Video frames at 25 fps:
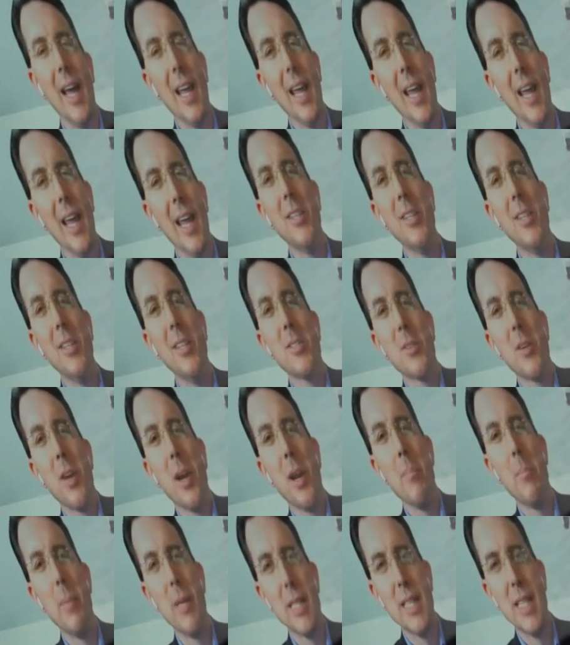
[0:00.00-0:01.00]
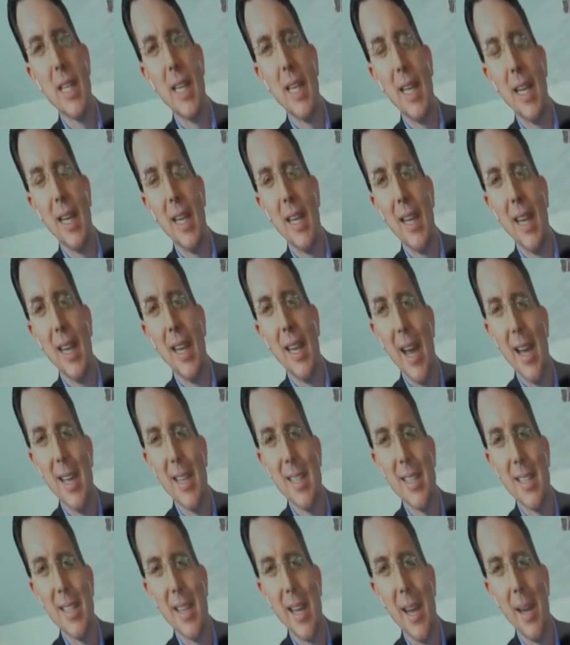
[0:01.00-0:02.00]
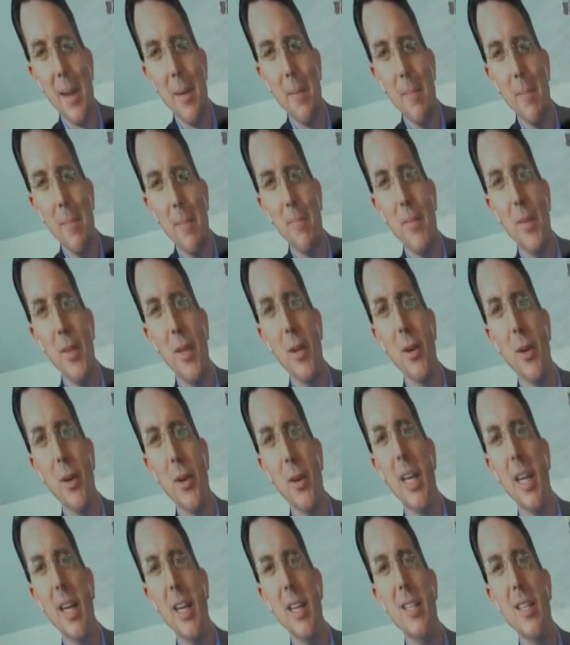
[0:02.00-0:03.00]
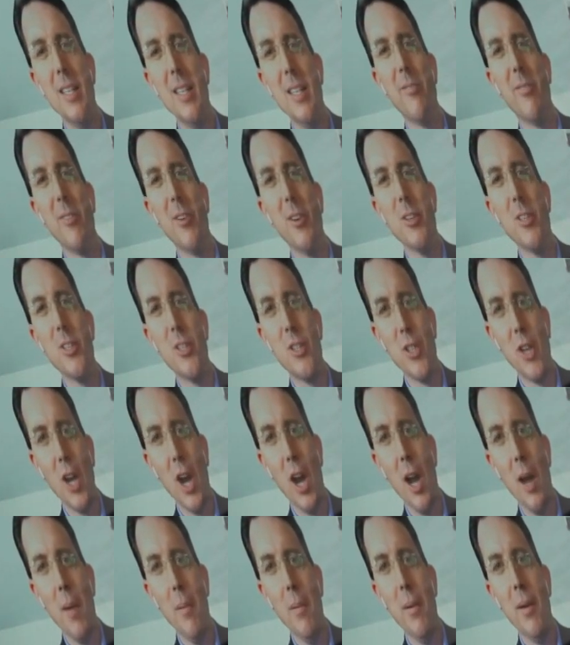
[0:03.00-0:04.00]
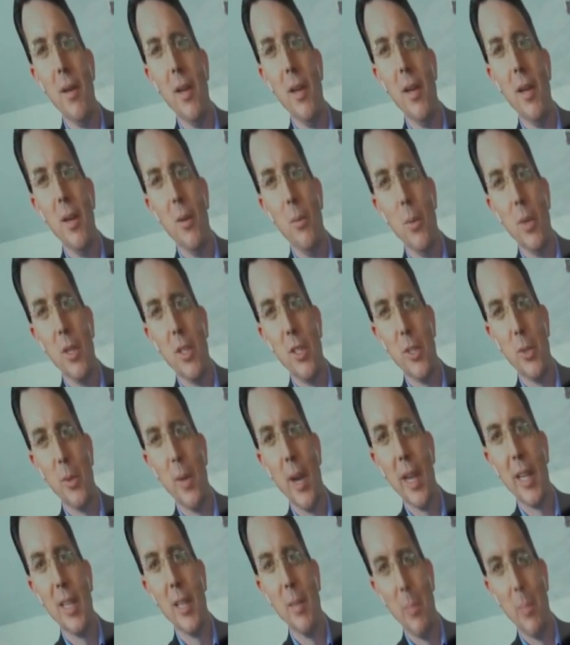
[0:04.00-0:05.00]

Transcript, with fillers: I like to describe Busy Kid as um, your kid's first job with direct